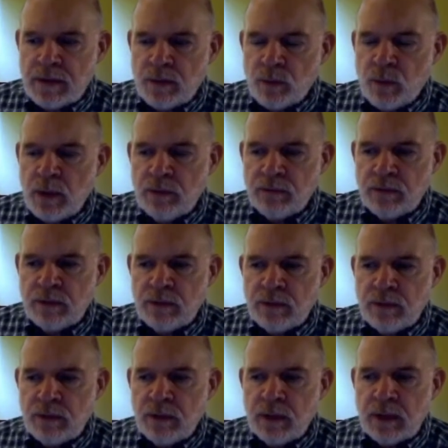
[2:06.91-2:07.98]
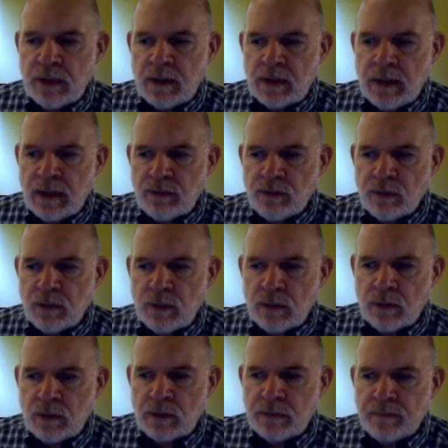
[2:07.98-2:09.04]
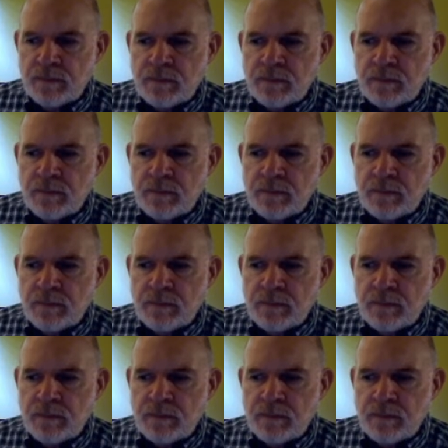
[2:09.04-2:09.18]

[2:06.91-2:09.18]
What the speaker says: The reason you get electrical